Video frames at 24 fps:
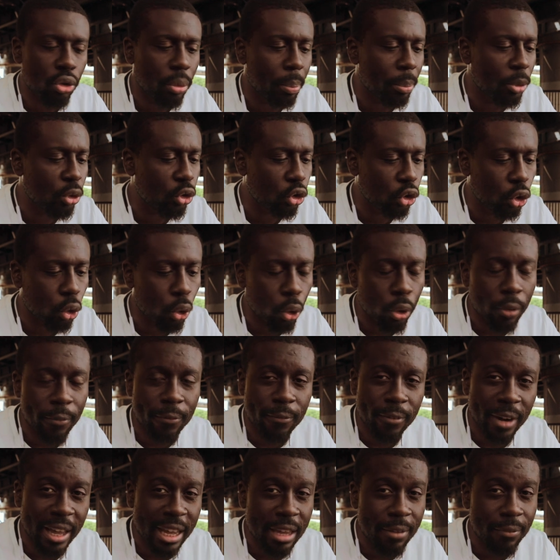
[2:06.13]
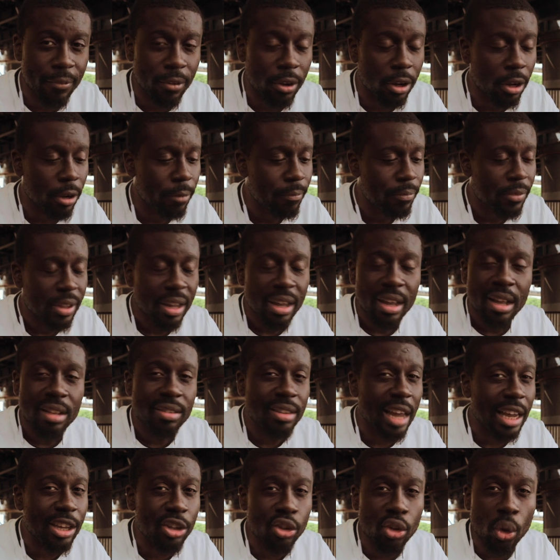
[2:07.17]
mature flavor
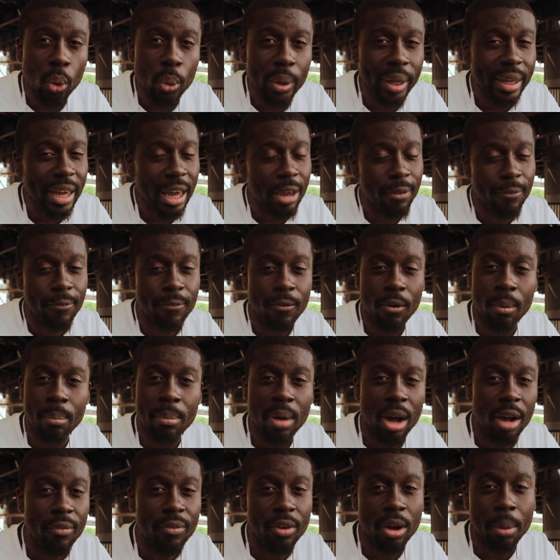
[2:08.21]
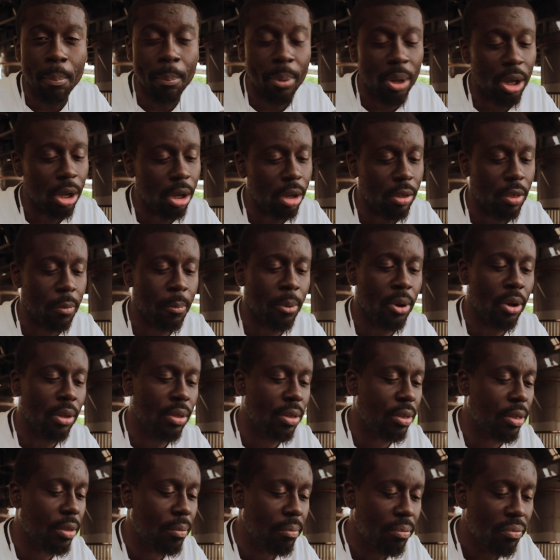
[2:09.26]
that you don't get from other burger
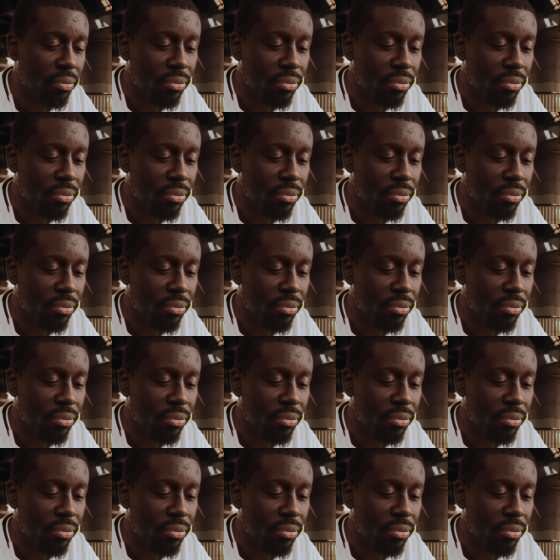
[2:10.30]
spots.